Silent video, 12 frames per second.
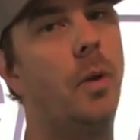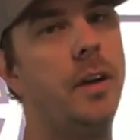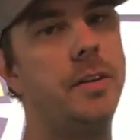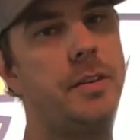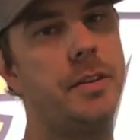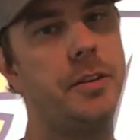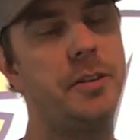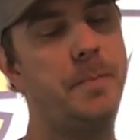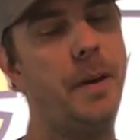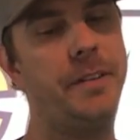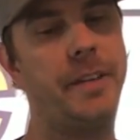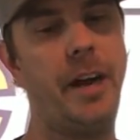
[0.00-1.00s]
was your
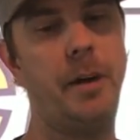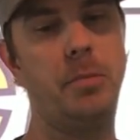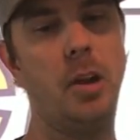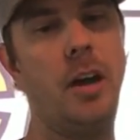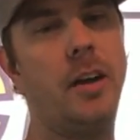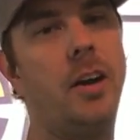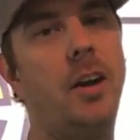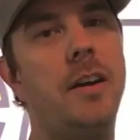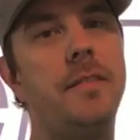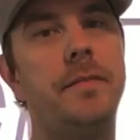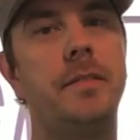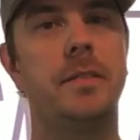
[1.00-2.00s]
spare tire block
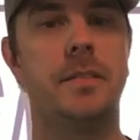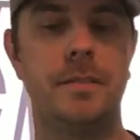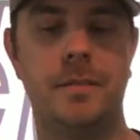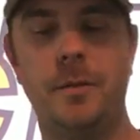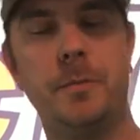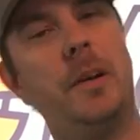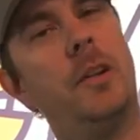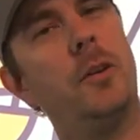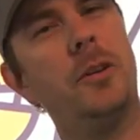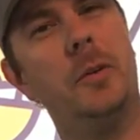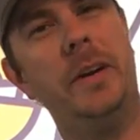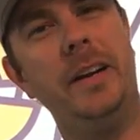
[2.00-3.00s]
off with my
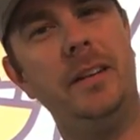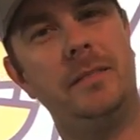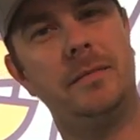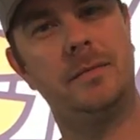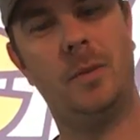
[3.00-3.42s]
logo in it.